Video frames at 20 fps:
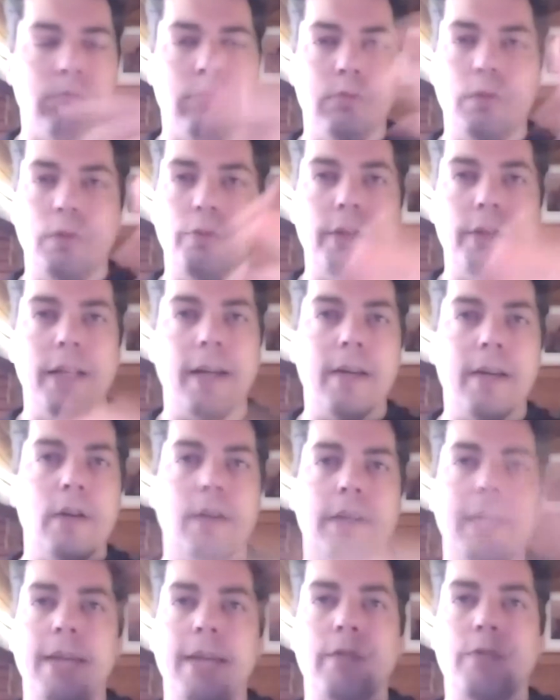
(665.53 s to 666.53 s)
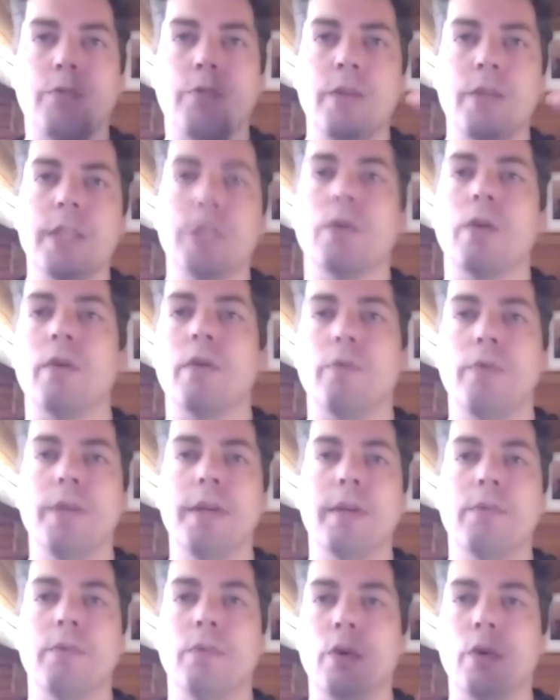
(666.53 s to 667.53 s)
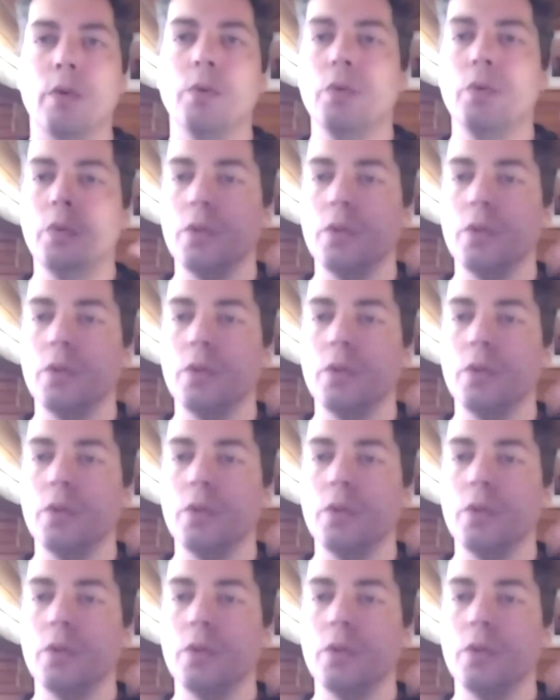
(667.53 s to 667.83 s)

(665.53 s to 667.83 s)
something like a get free traffic for you.